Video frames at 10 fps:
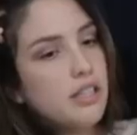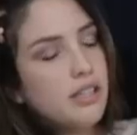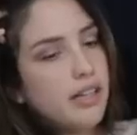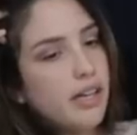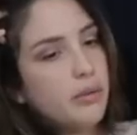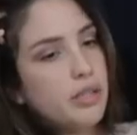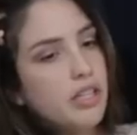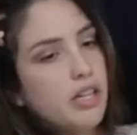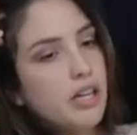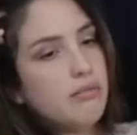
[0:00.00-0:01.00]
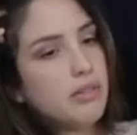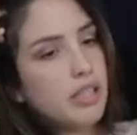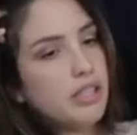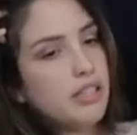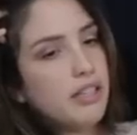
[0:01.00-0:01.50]
The guy would come
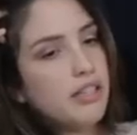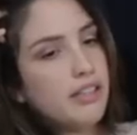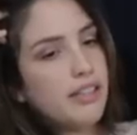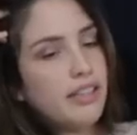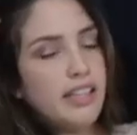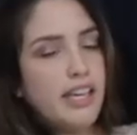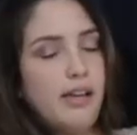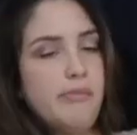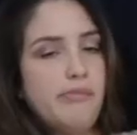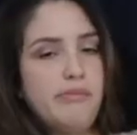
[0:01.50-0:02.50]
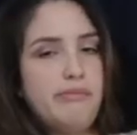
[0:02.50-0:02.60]
like uh, like him.